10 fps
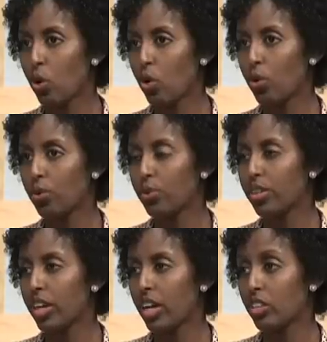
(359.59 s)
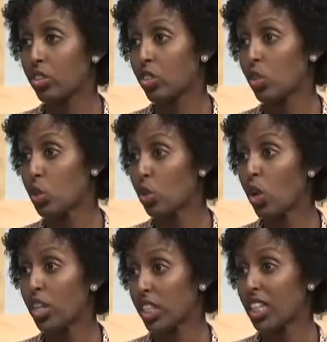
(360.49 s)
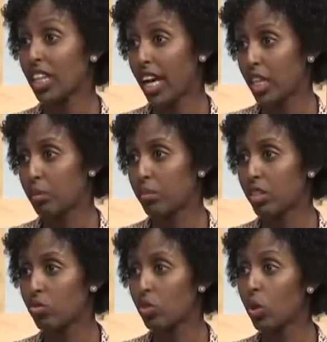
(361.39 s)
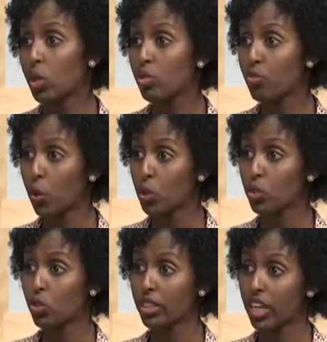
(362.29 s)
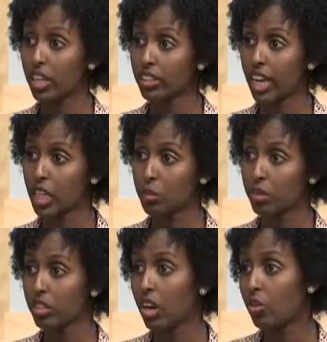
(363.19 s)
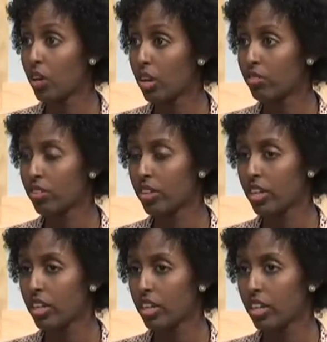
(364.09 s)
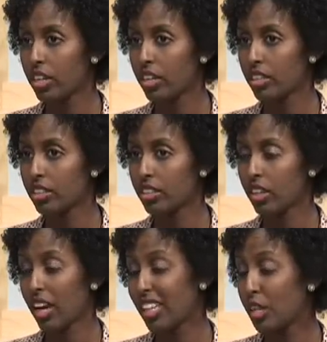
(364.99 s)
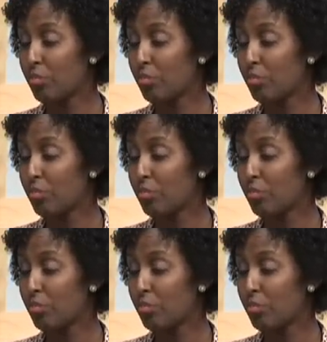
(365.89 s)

on a uh, sociological aspect. We only focused on the health aspect. However, it's highly